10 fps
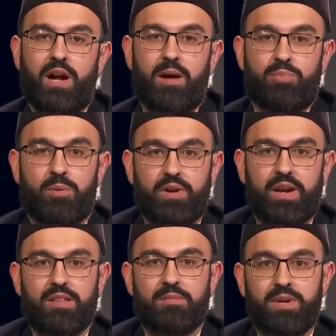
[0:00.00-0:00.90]
and
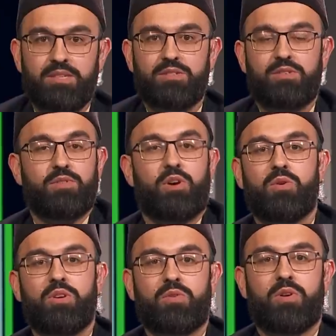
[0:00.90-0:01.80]
propagate the message of the
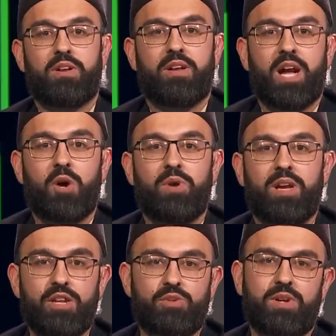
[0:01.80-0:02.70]
Holy Quran, and how we
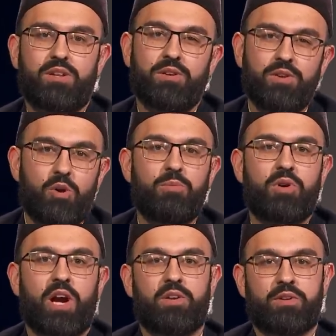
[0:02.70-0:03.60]
illustrate the noble
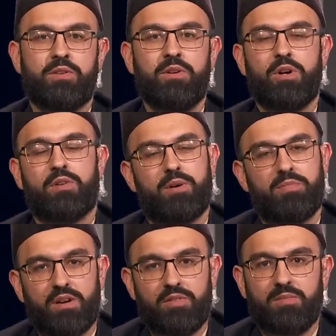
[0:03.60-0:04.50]
character of our
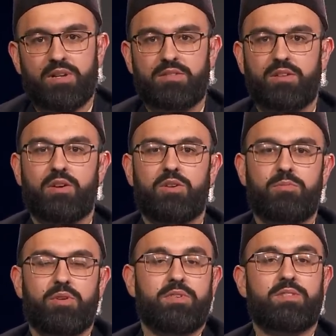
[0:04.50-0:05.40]
beloved Master, the Holy
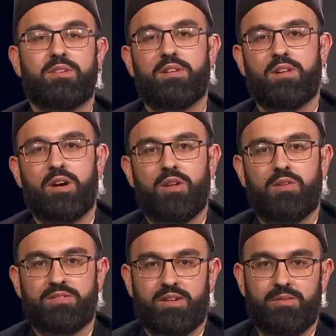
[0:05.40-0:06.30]
Prophet Sallallahu
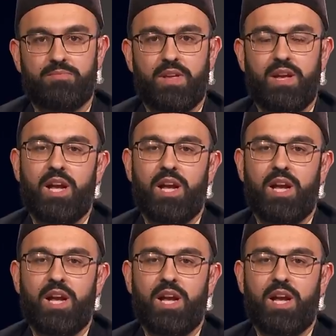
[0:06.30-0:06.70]
Alaihi Wasallam.